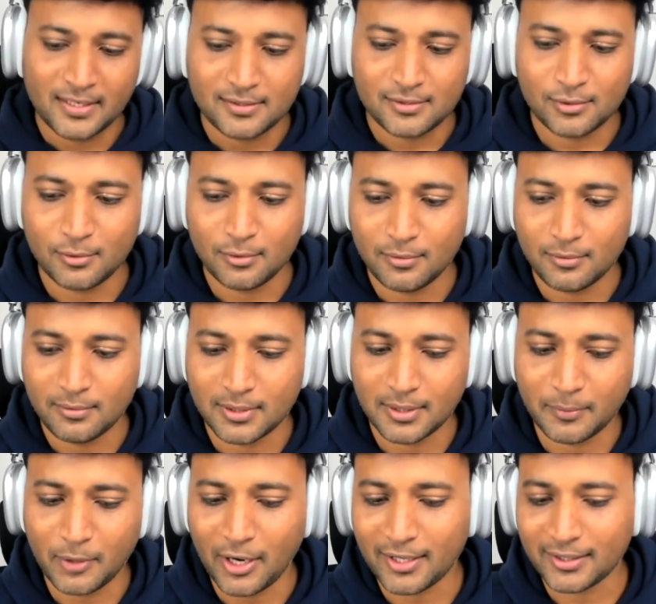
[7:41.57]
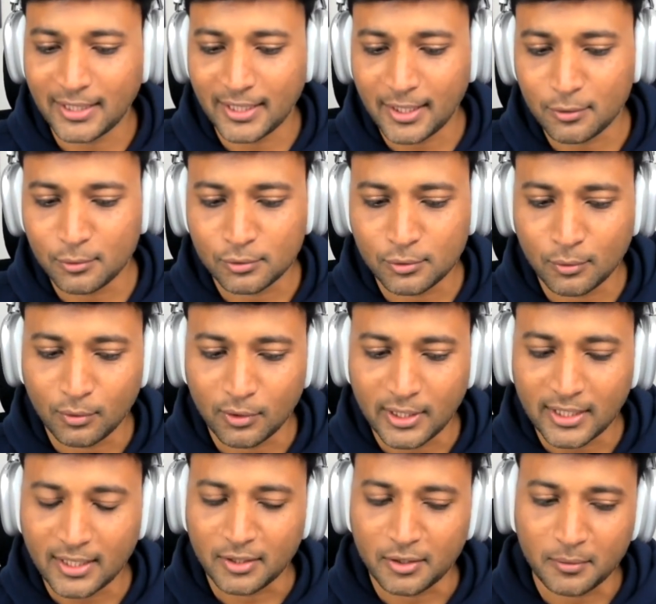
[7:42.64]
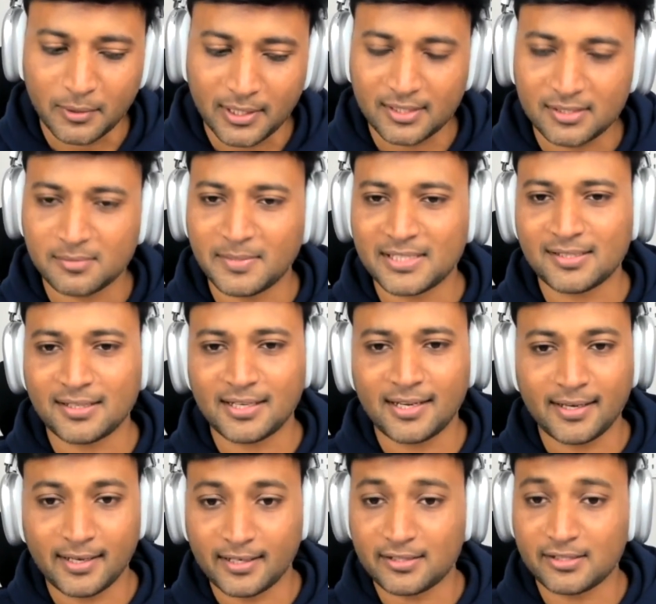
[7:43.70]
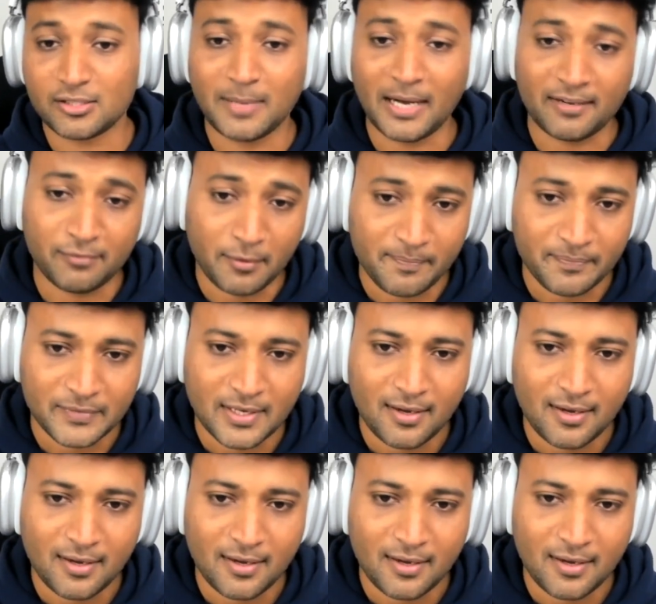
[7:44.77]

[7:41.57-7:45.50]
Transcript: So the product that I used to own at Intuit is basically a connections platform